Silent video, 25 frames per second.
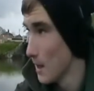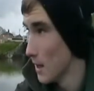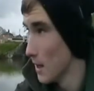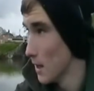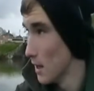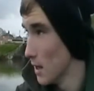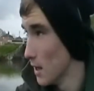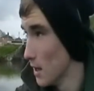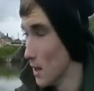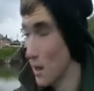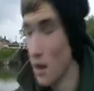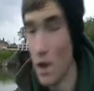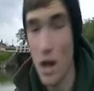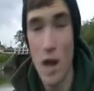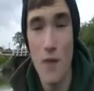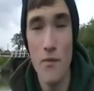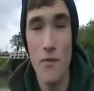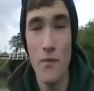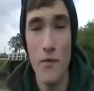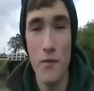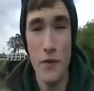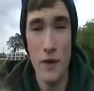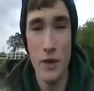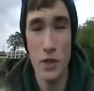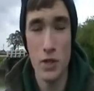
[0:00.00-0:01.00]
I
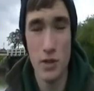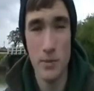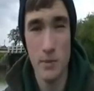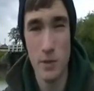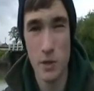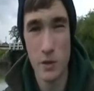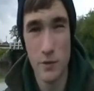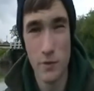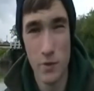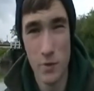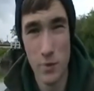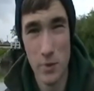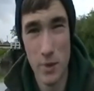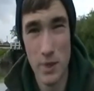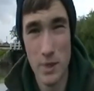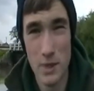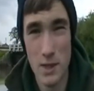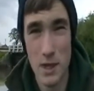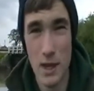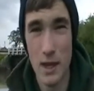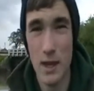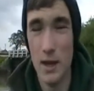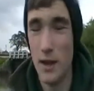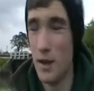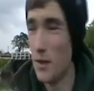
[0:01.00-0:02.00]
haven't fished it much for the
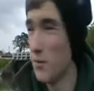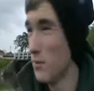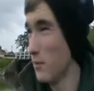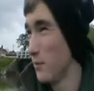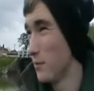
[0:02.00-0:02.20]
winter.